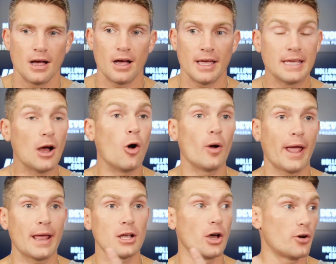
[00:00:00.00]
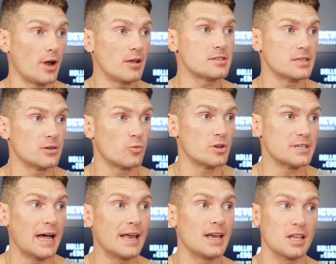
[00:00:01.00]
Uh, he, oh, and Gunnar Nelson,
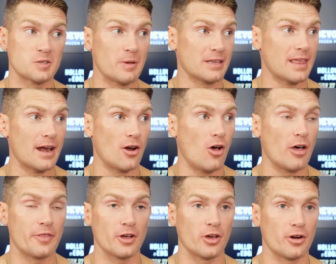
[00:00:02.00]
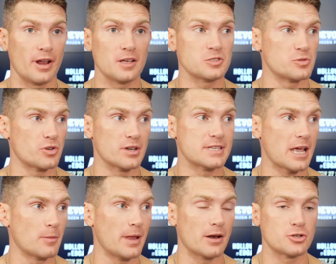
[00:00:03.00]
which I didn't expect that at all. I thought Gunnar Nelson was going to
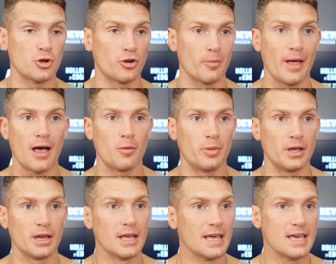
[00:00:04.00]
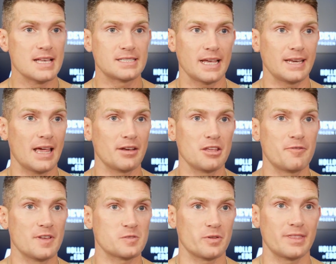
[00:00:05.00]
take him down and choke him out, but his takedown
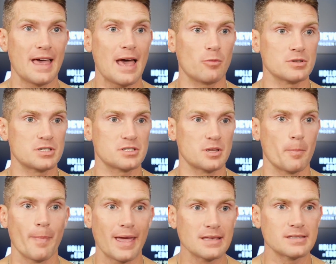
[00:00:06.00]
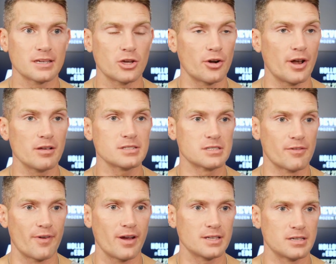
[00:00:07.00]
defense with that was just amazing. Gunnar Nelson's a
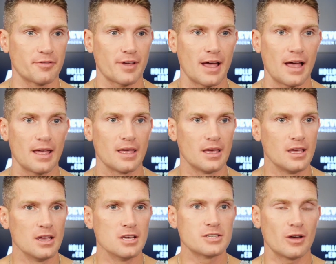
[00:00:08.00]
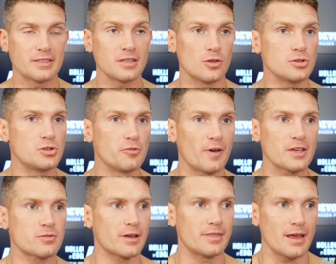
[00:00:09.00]
very tough guy, so I think those two
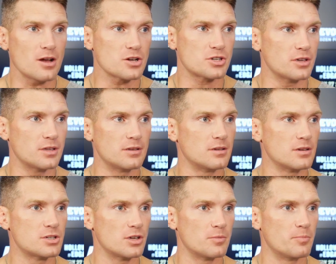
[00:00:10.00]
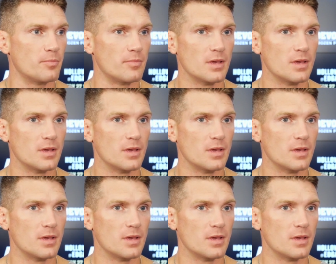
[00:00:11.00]
fights right there should should